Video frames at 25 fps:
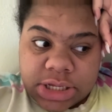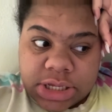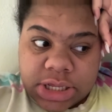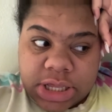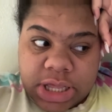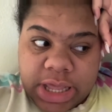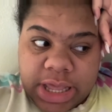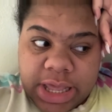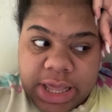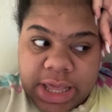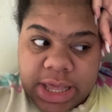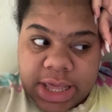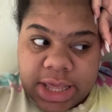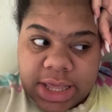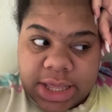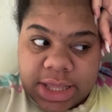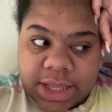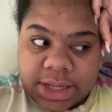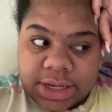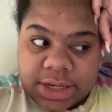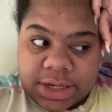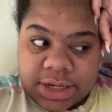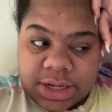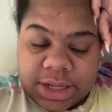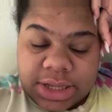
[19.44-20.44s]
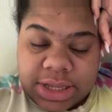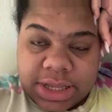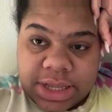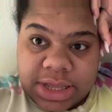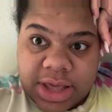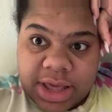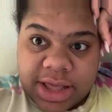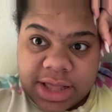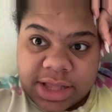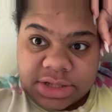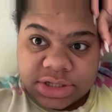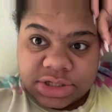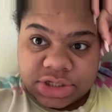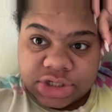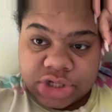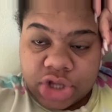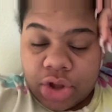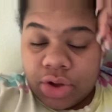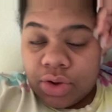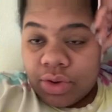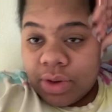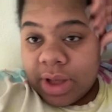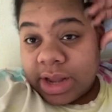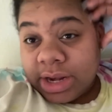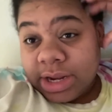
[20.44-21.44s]
And yeah,
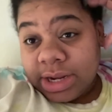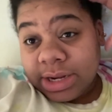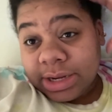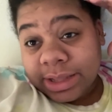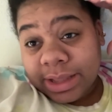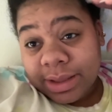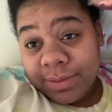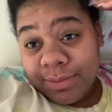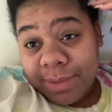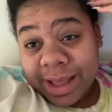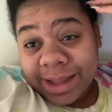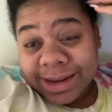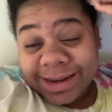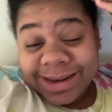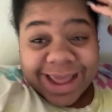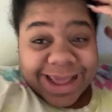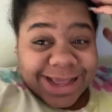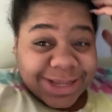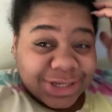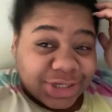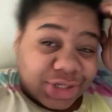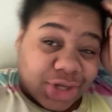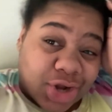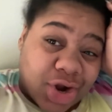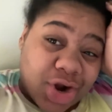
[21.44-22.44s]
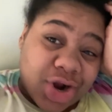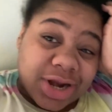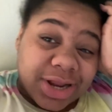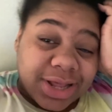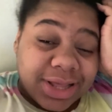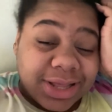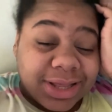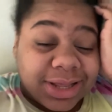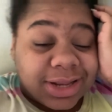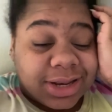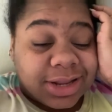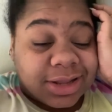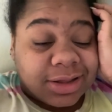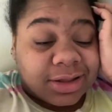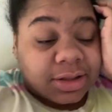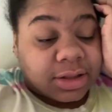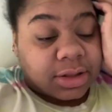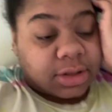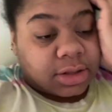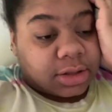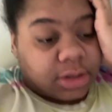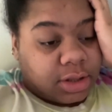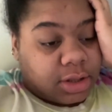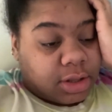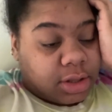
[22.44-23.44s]
so I need to get my day started,
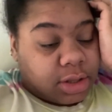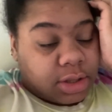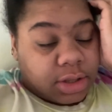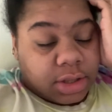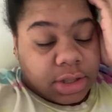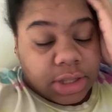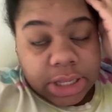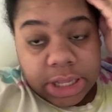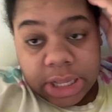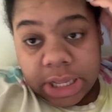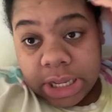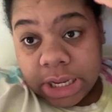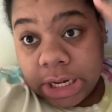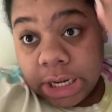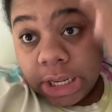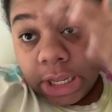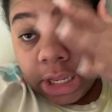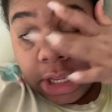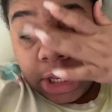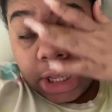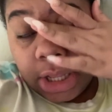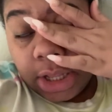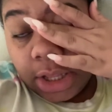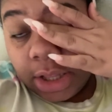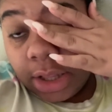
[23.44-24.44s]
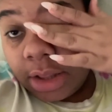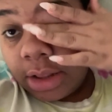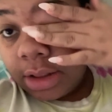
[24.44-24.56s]
honey.